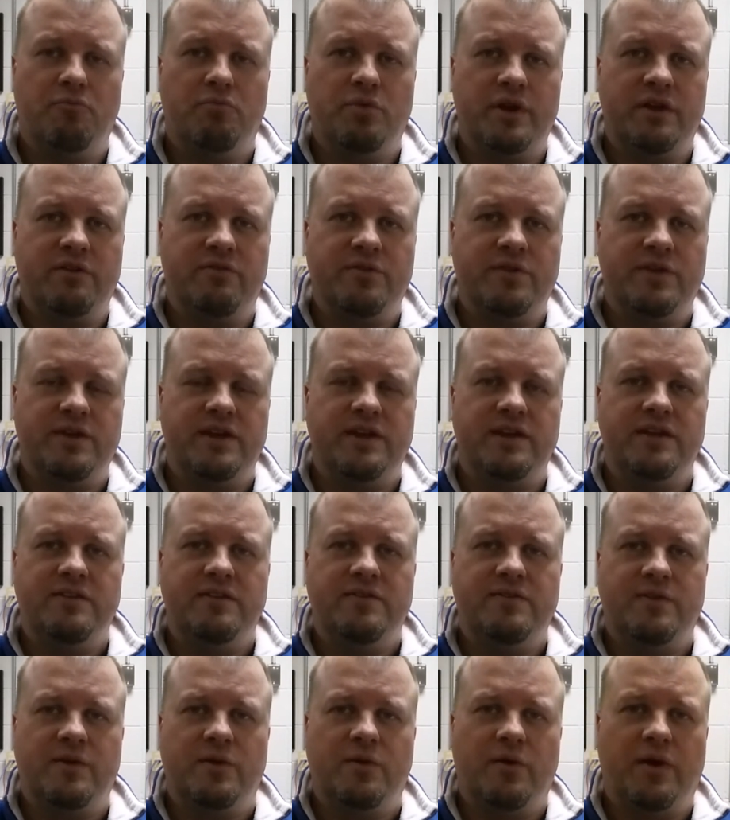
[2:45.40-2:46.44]
briefly,
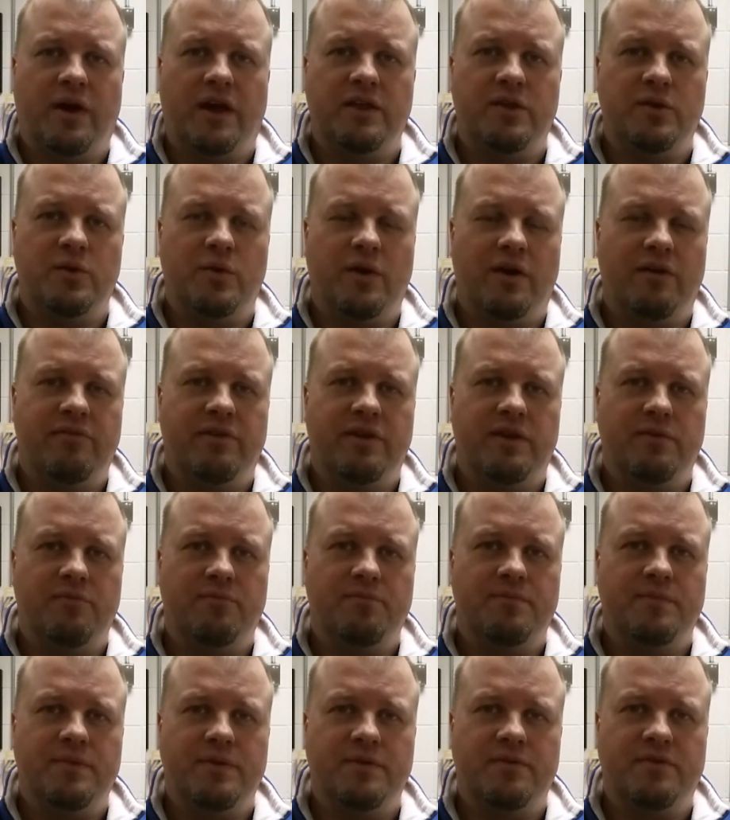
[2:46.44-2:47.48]
so I knew of
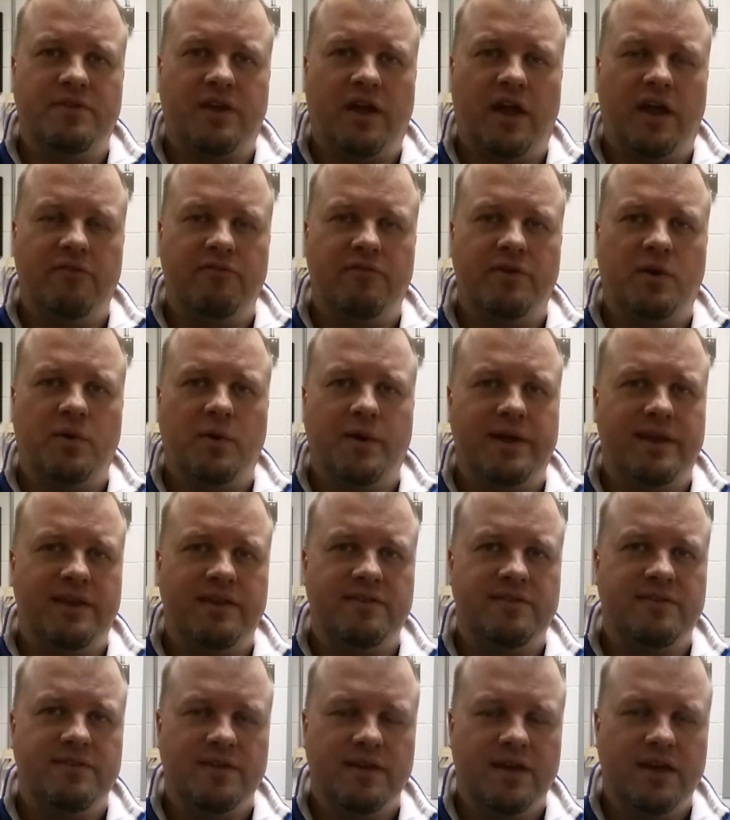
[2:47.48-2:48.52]
him. He was kind of an
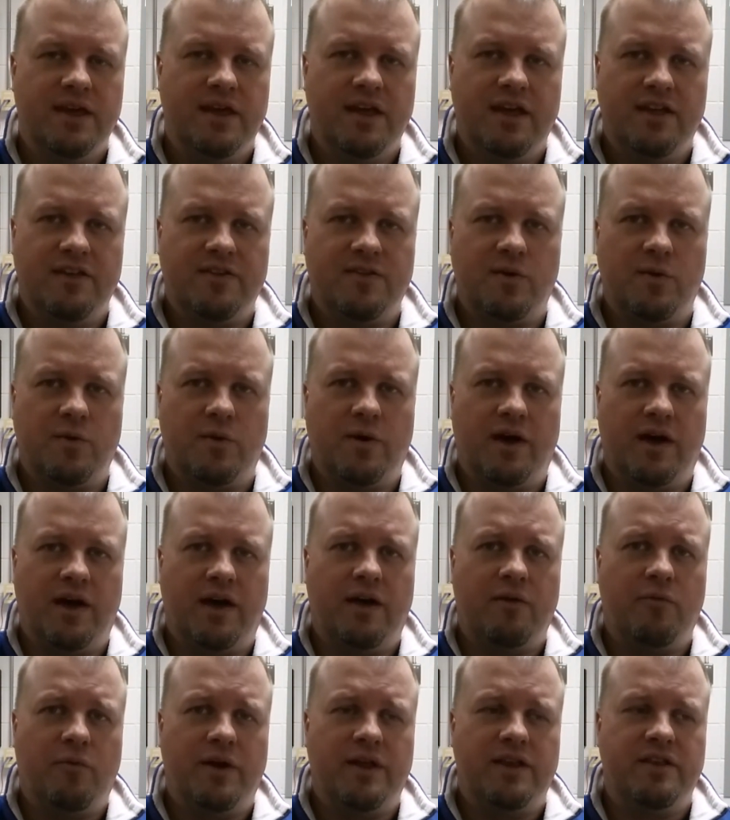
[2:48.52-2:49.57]
acquaintance. So
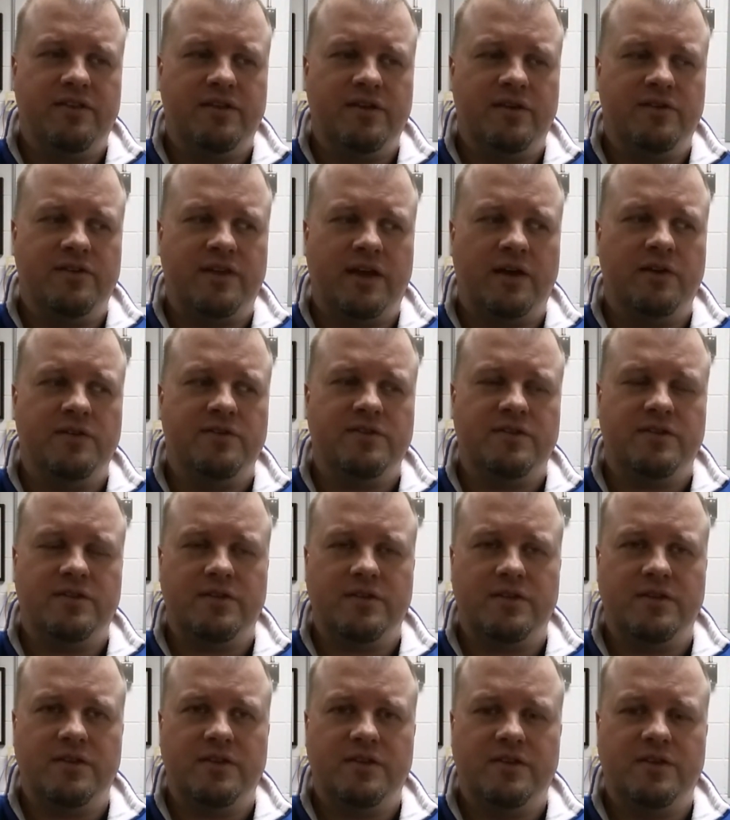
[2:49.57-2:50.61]
I went to his
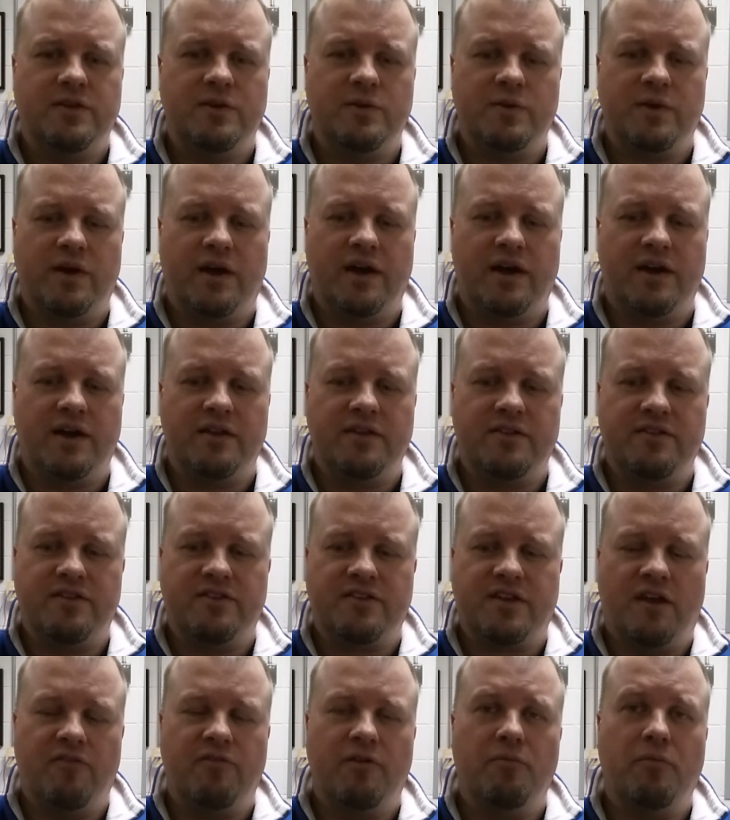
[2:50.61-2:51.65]
house to
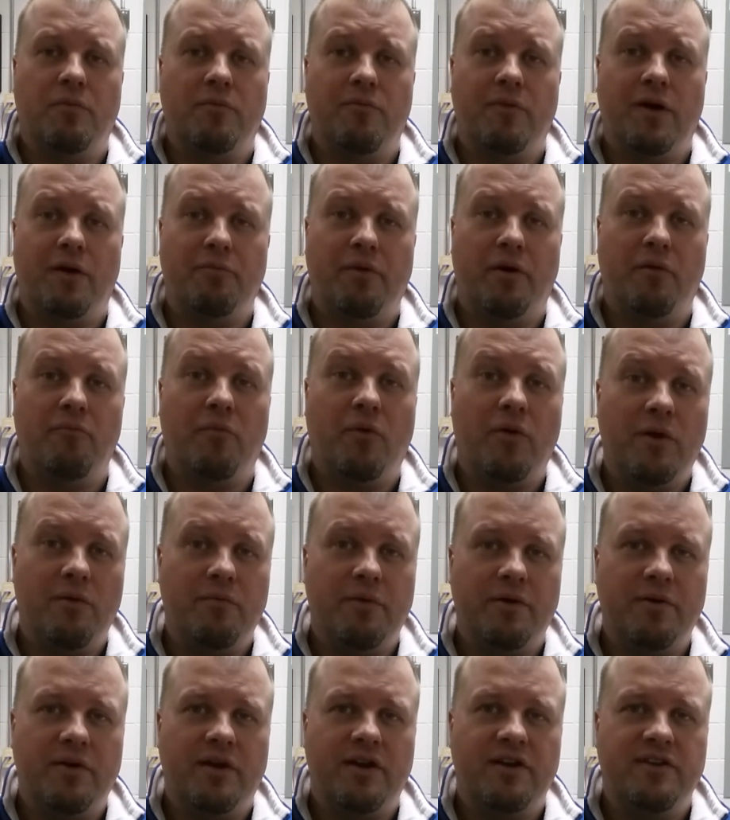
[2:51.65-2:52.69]
discover more
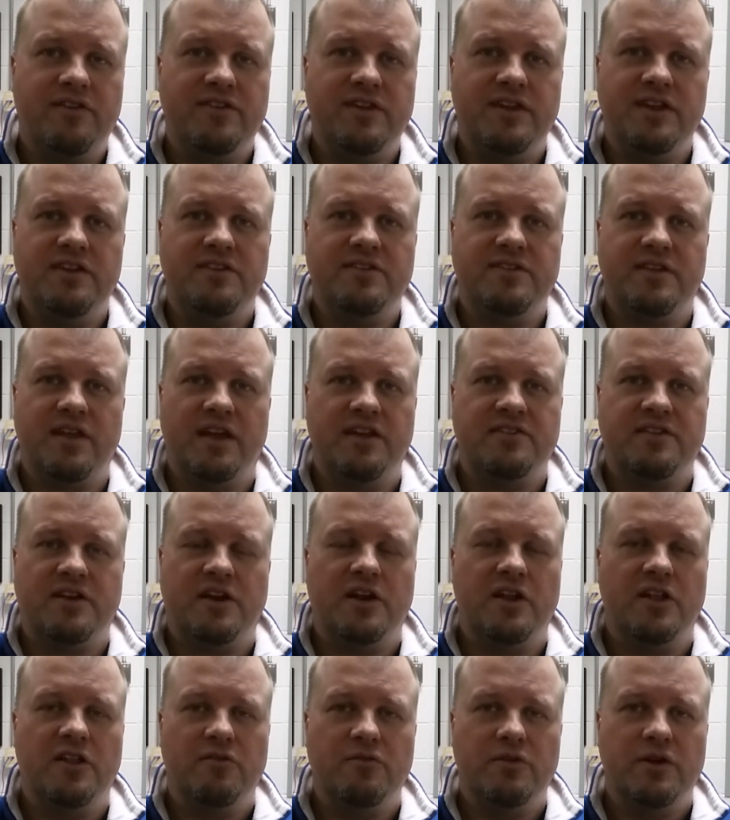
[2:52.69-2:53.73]
about RCs. I
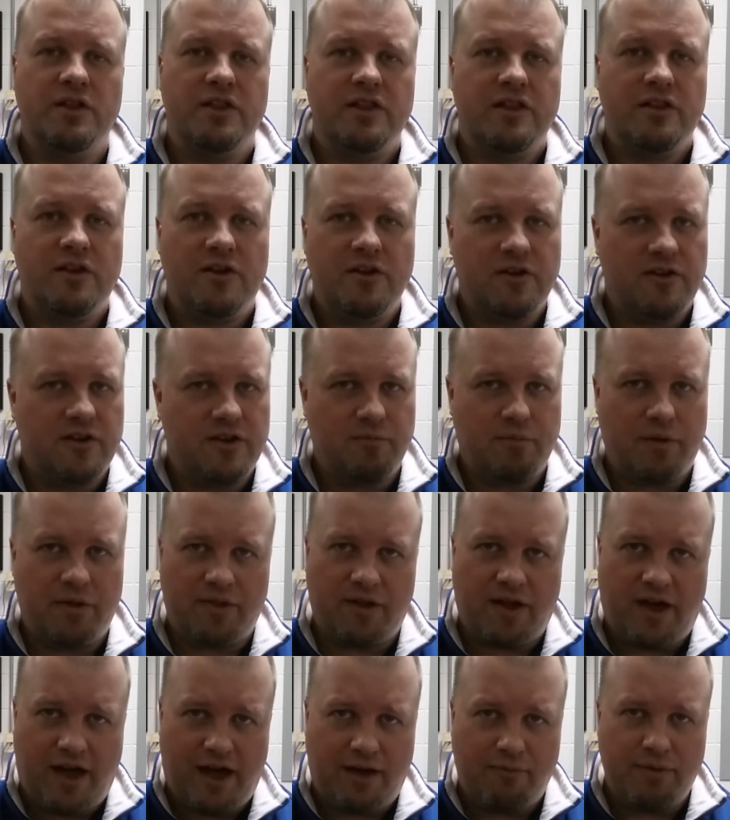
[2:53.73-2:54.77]
started really learning about
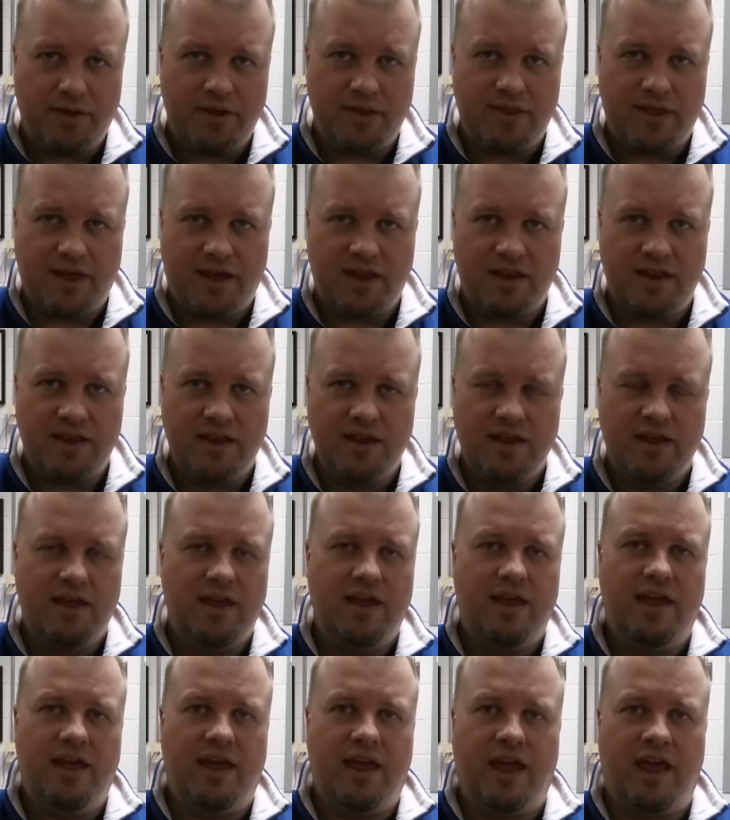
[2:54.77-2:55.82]
the hobby then,
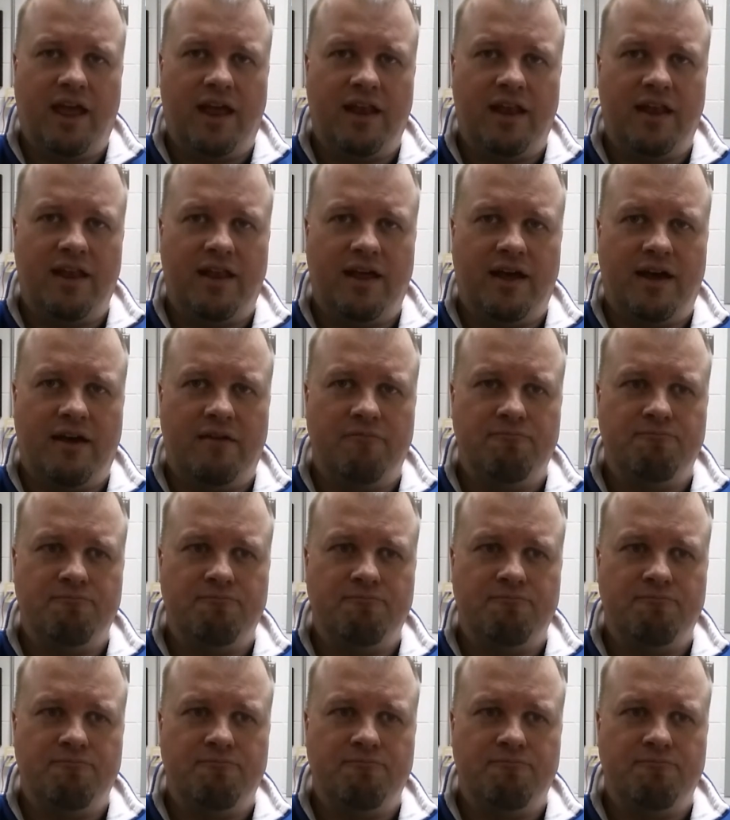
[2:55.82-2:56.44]
and